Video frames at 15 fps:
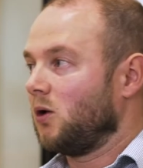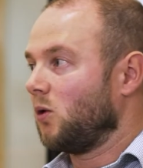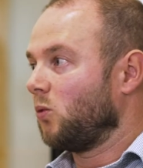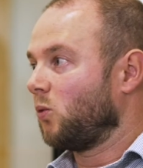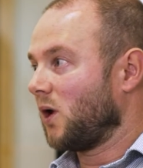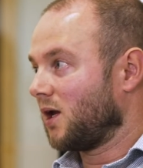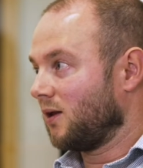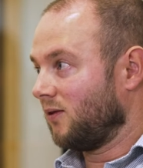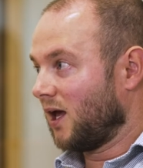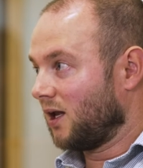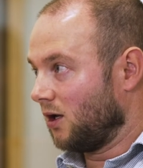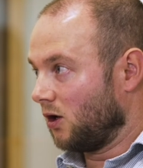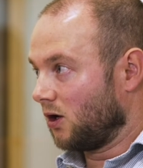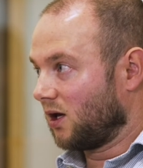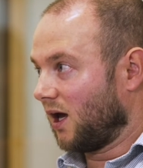We can
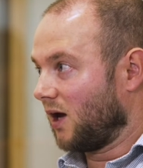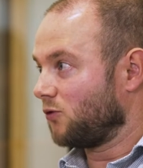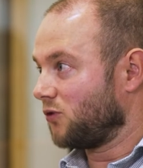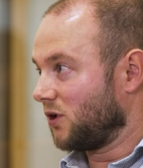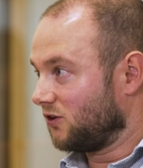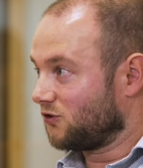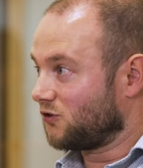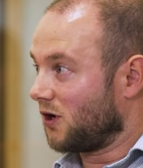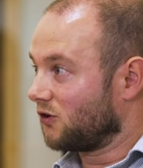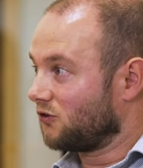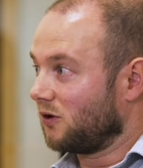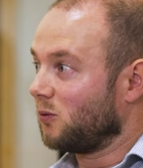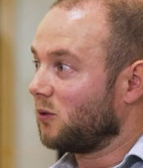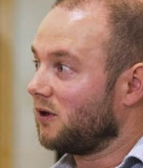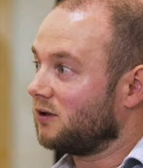then look at
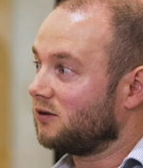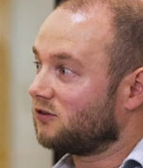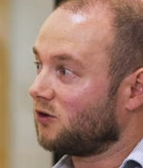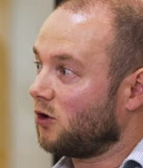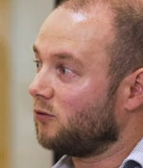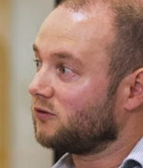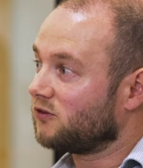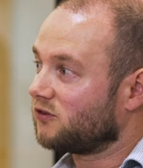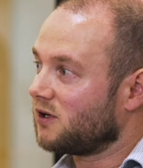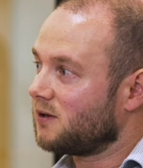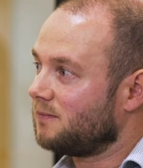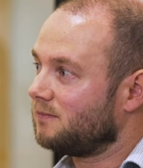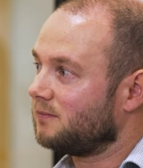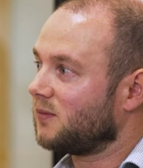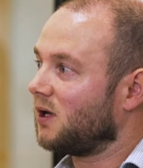restructuring within insolvency.
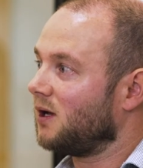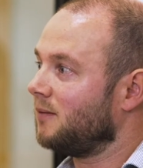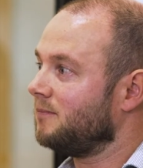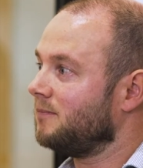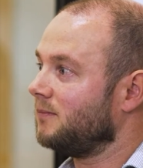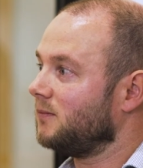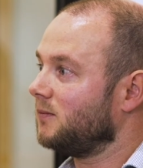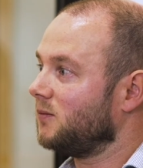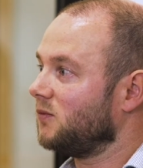Mm-hmm.